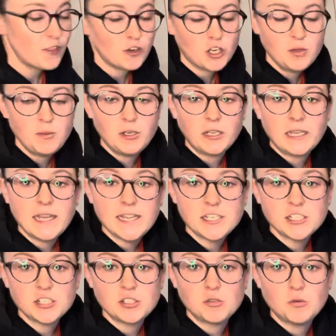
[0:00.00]

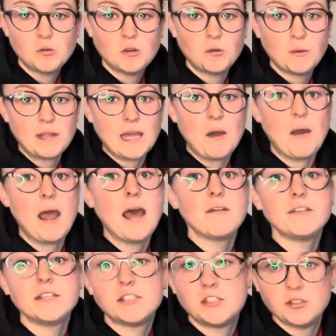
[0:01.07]
communication tool without
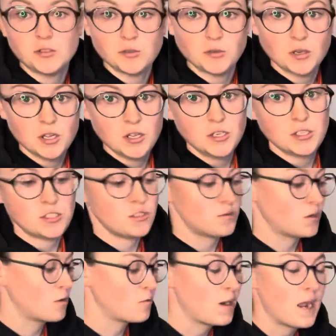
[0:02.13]
having to do a
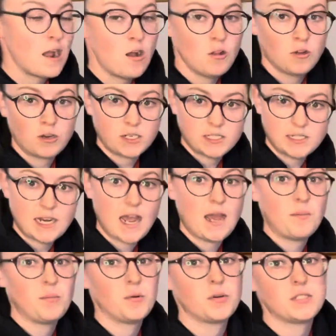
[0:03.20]
growl or a
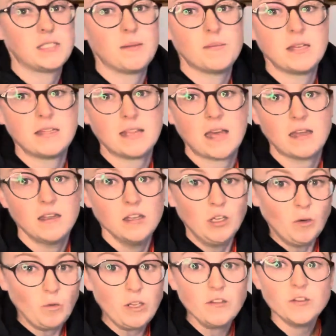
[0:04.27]
snap or something that
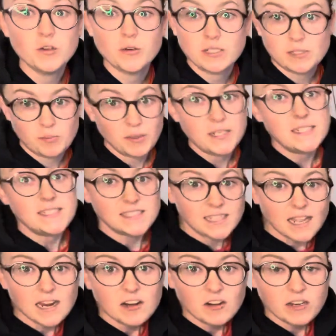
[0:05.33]
we view as pretty
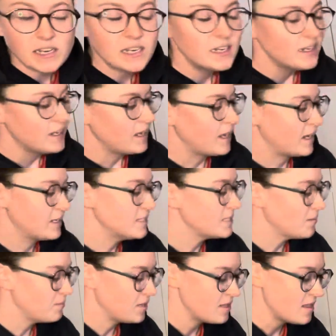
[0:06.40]
scary and
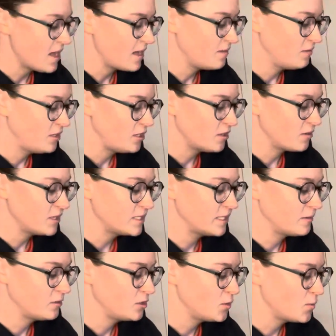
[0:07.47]
something that,
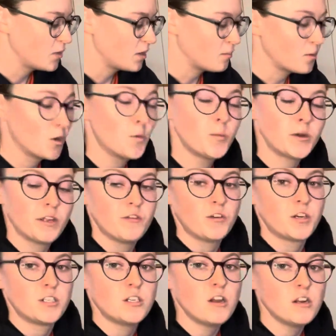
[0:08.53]
isn't super appropriate for
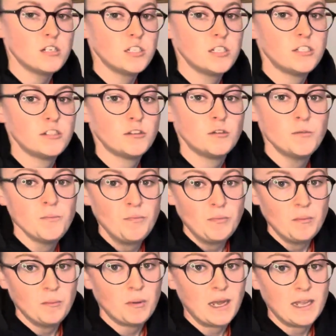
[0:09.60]
a dog to do.
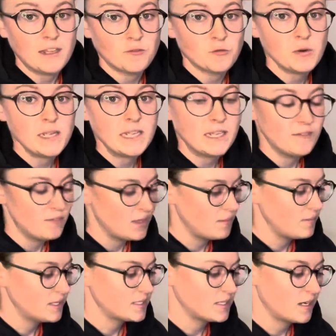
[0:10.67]
But if we give them
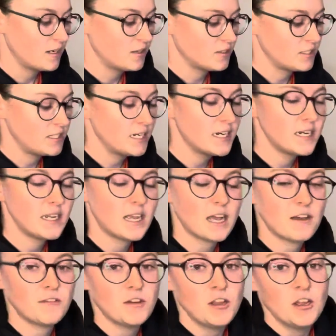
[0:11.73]
this understanding
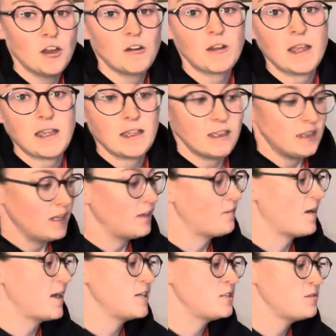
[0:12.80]
of, okay, if
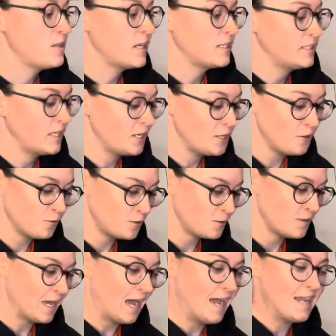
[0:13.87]
I do this and you do
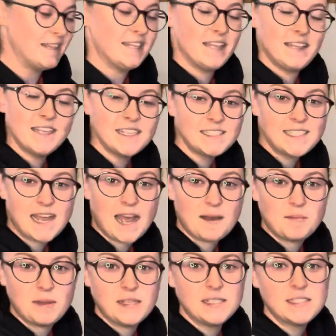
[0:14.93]
that and then this
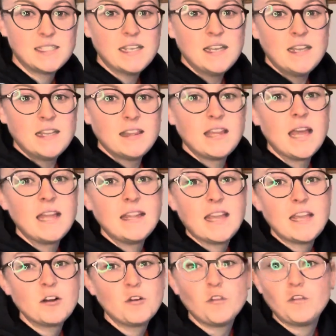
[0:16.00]
happens, then they
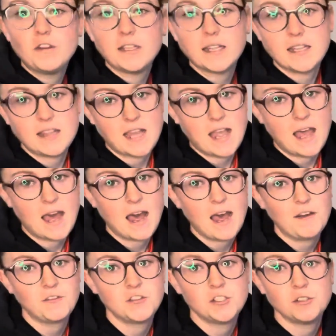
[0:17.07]
don't feel like they
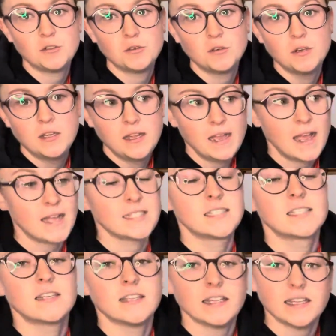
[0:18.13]
have to
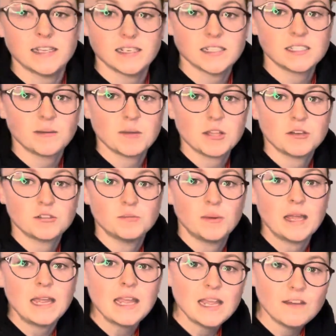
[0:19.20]
escalate into some of those
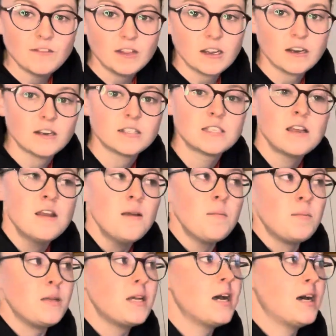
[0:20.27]
behaviors,
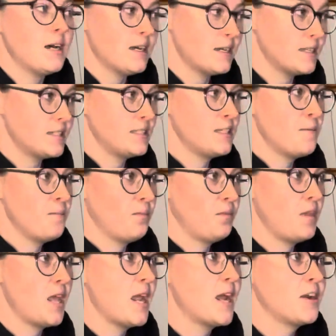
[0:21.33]
because
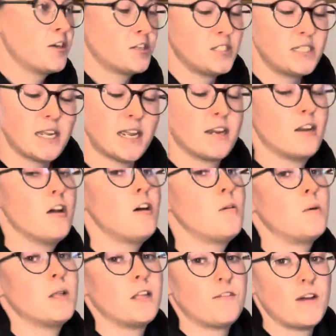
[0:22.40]
they understand, oh,
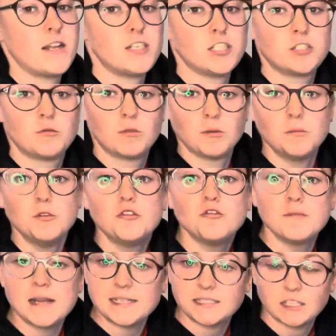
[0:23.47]
well, if I just remove
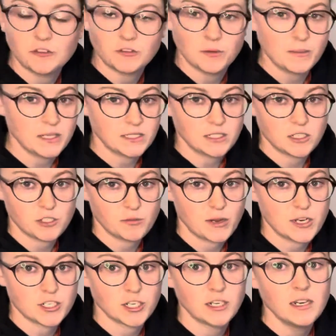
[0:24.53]
myself from this
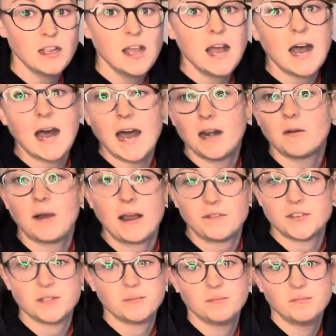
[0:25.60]
situation, I don't have
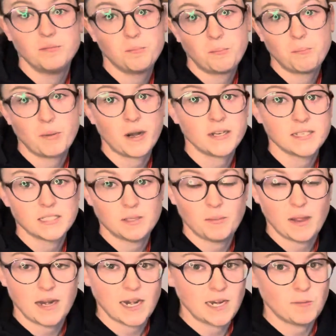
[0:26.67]
to
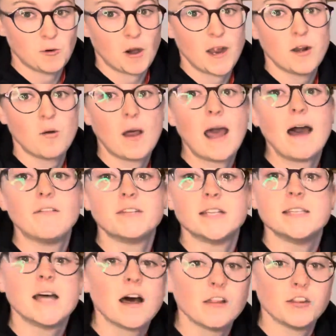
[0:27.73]
participate anymore. I don't have to
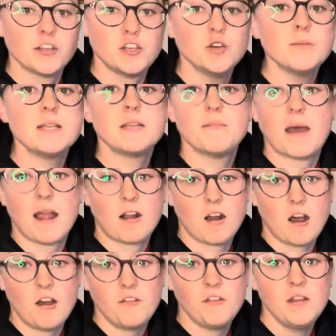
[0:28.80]
tell the human to back
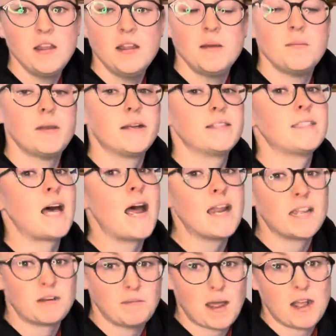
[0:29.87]
off, because I
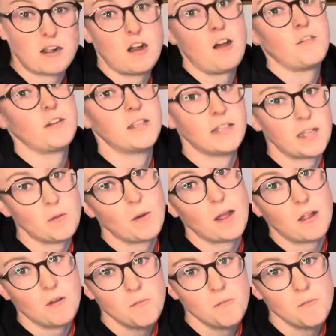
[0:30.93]
can back off and they will.